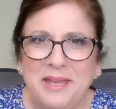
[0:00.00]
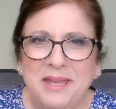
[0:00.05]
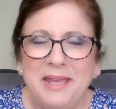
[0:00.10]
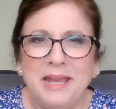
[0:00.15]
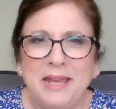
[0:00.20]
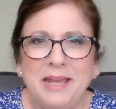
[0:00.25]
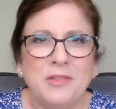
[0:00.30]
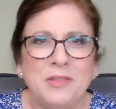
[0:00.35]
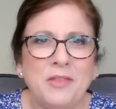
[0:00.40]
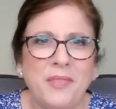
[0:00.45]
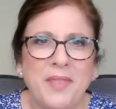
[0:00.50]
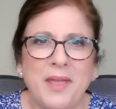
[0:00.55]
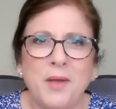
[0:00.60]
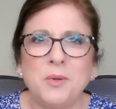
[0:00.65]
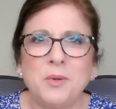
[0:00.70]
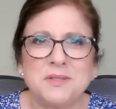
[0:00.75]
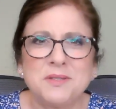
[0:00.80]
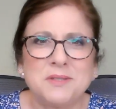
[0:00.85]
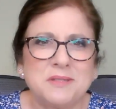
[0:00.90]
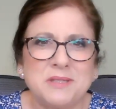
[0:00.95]
and that
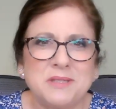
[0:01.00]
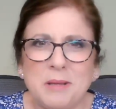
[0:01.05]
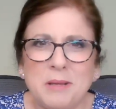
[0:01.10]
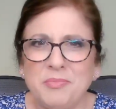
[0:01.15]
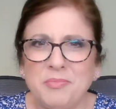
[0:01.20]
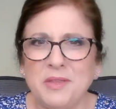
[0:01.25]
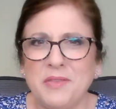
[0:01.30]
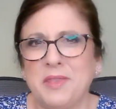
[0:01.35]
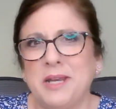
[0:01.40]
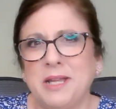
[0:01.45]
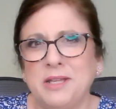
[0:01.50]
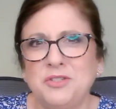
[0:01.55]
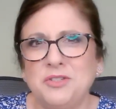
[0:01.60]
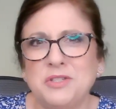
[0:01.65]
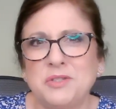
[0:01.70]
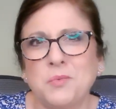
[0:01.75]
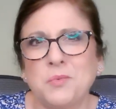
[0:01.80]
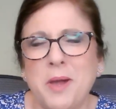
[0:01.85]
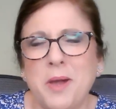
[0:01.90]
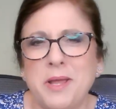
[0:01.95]
wasn't something that I
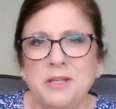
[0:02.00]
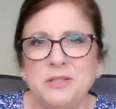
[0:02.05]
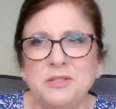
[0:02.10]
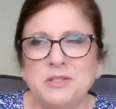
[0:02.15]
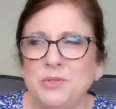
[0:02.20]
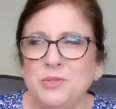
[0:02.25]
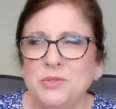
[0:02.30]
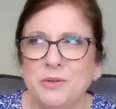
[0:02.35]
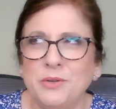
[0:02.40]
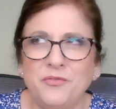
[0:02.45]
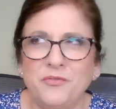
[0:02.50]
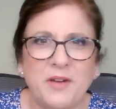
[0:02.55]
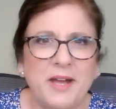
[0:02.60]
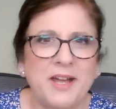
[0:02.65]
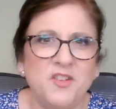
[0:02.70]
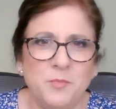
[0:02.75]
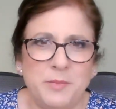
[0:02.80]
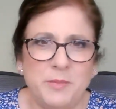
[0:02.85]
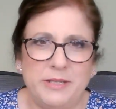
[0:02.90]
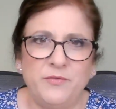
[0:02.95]
just wanted to do a
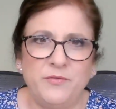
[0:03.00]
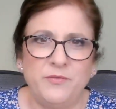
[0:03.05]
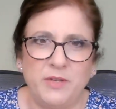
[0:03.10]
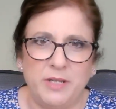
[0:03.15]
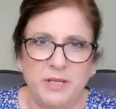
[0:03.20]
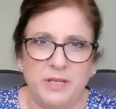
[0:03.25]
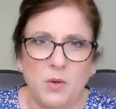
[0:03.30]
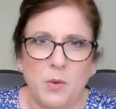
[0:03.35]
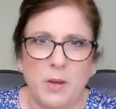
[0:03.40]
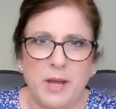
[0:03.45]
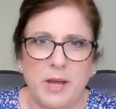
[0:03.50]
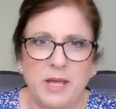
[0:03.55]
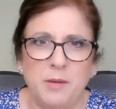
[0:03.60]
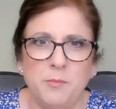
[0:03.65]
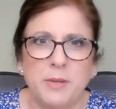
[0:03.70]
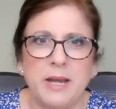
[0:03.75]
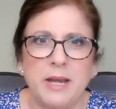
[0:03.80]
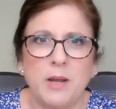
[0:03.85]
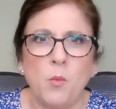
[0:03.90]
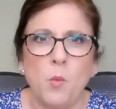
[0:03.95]
5-minute video on,
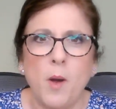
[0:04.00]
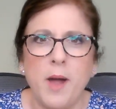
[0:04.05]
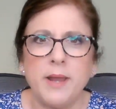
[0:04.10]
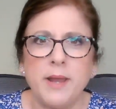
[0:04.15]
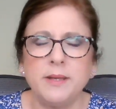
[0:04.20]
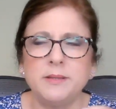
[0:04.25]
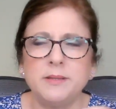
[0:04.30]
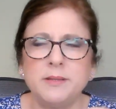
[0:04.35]
but I wanted